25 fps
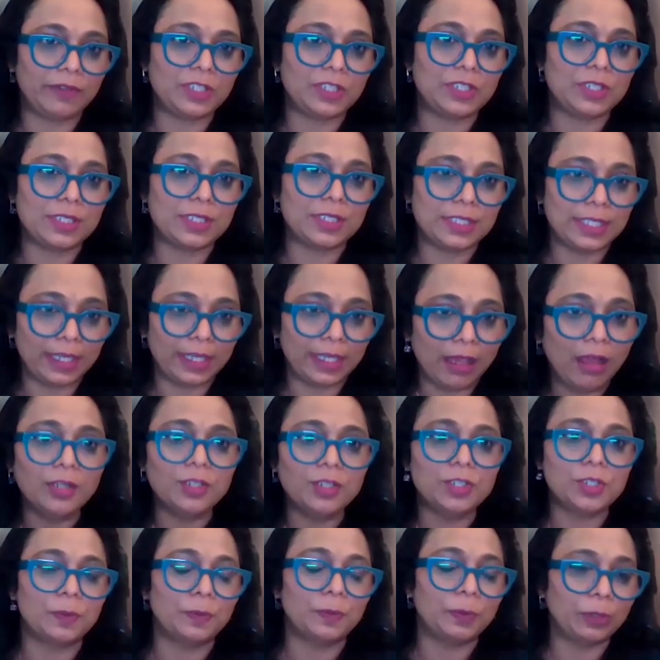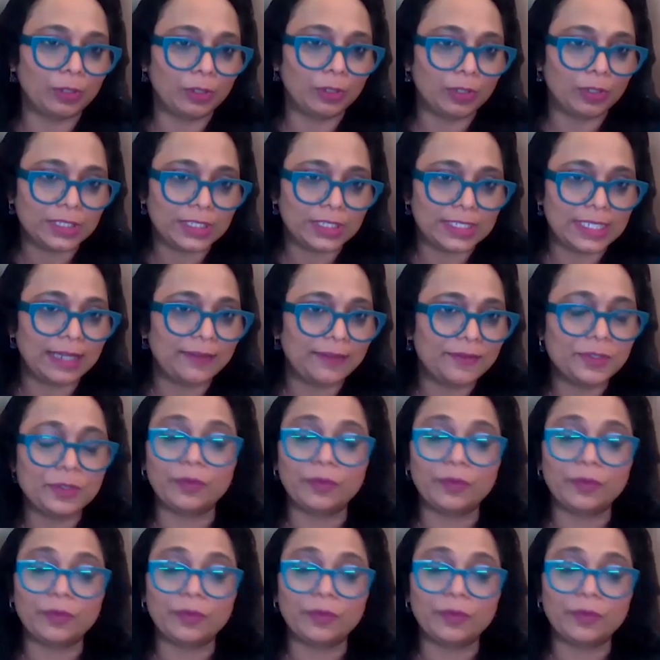which is the entrepreneurial stuff.